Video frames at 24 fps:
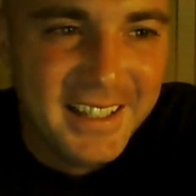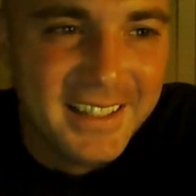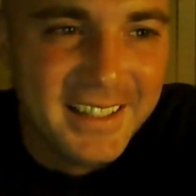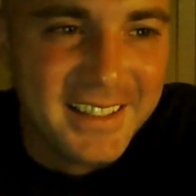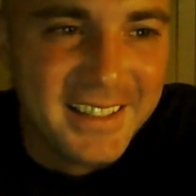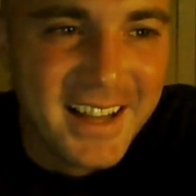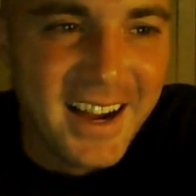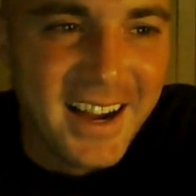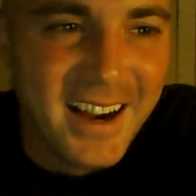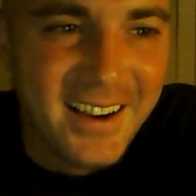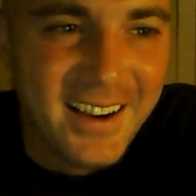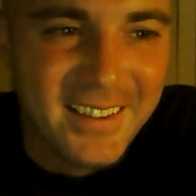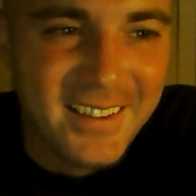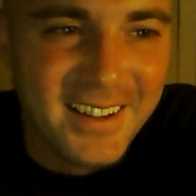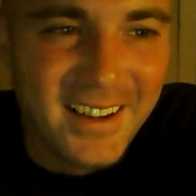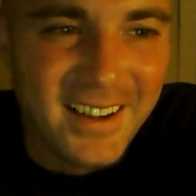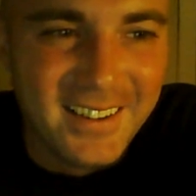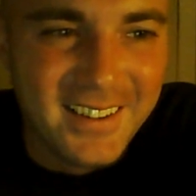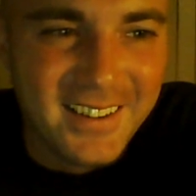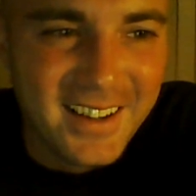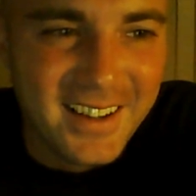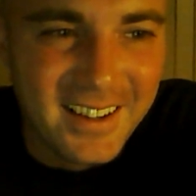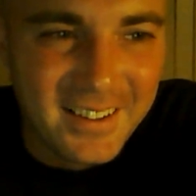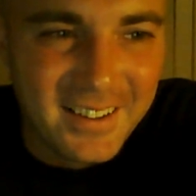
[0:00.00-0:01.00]

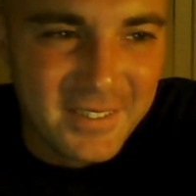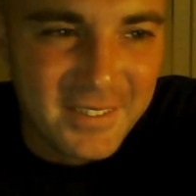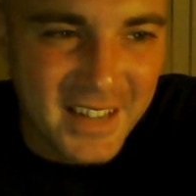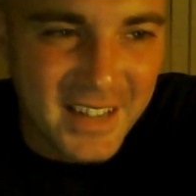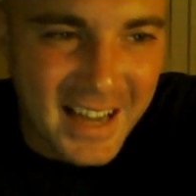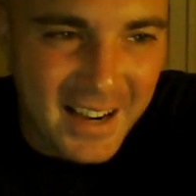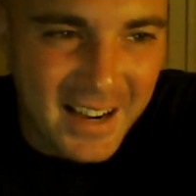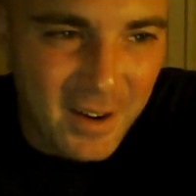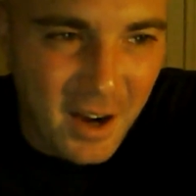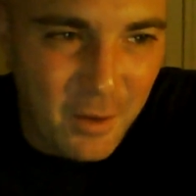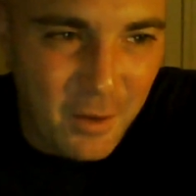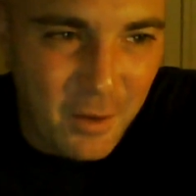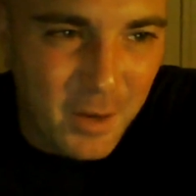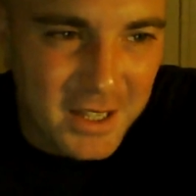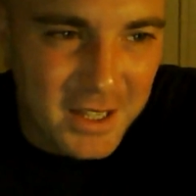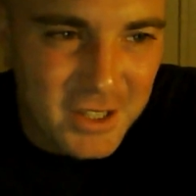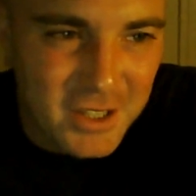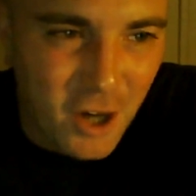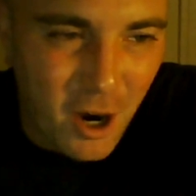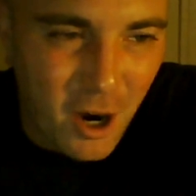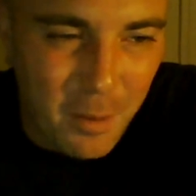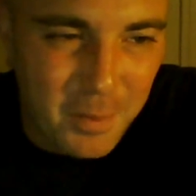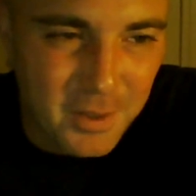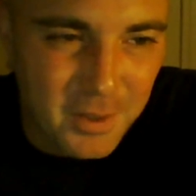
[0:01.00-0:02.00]
No. But I was
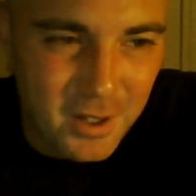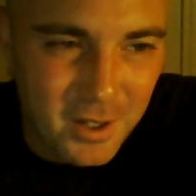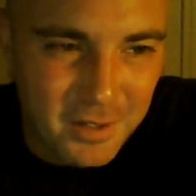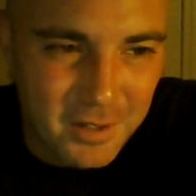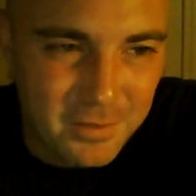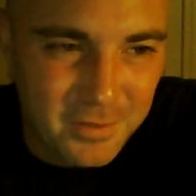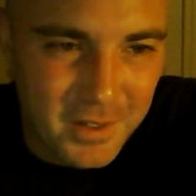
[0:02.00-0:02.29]
harping on